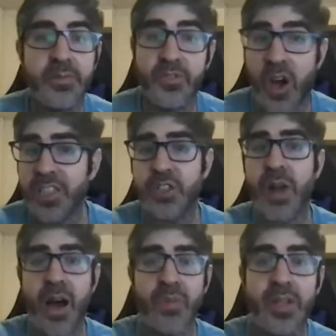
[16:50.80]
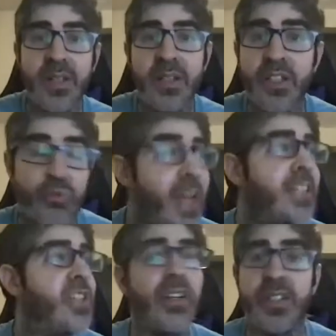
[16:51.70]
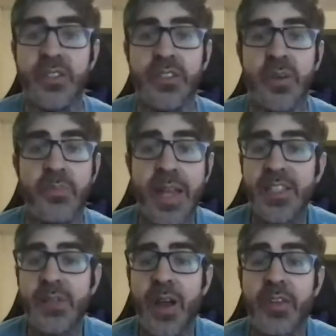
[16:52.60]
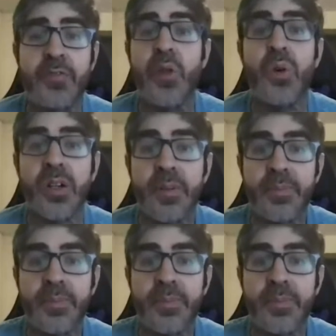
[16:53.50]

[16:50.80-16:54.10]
tossed around, great cereals, basically around the floor.